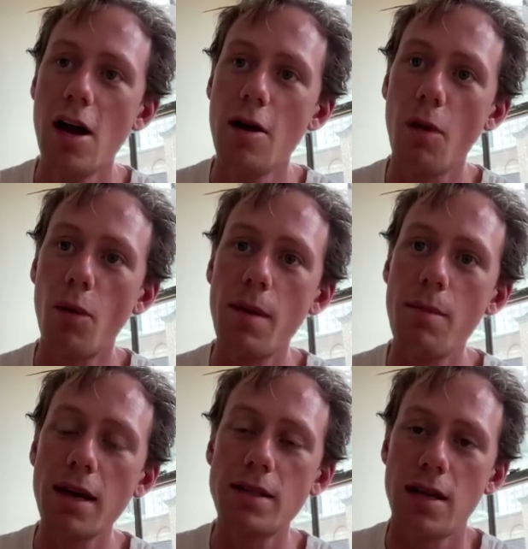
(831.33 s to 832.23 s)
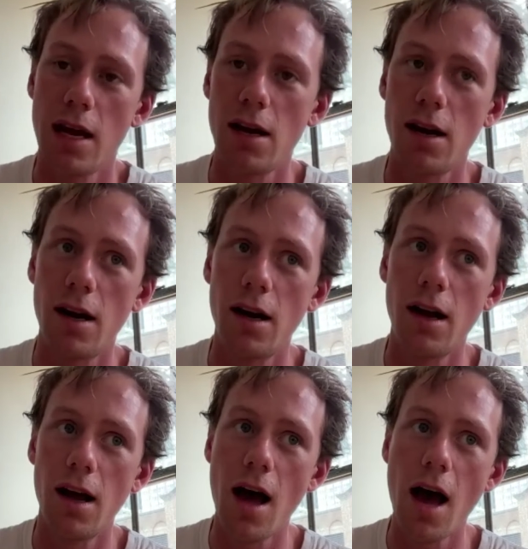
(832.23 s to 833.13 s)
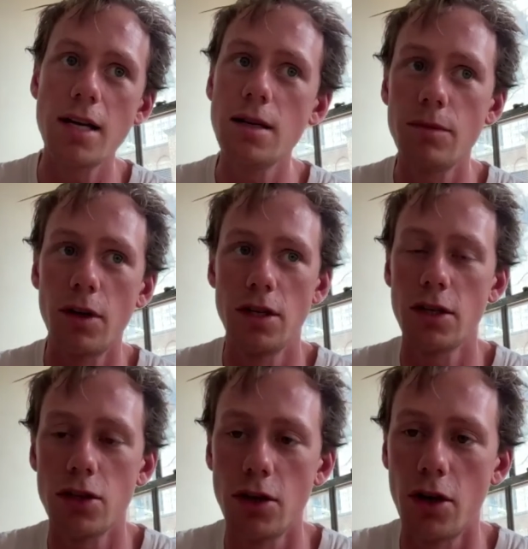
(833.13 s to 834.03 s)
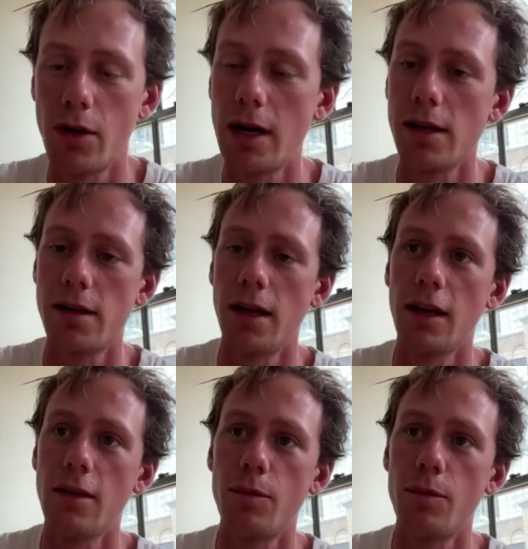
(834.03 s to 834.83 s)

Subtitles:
But when I met Taylor, I didn't audition her or anything.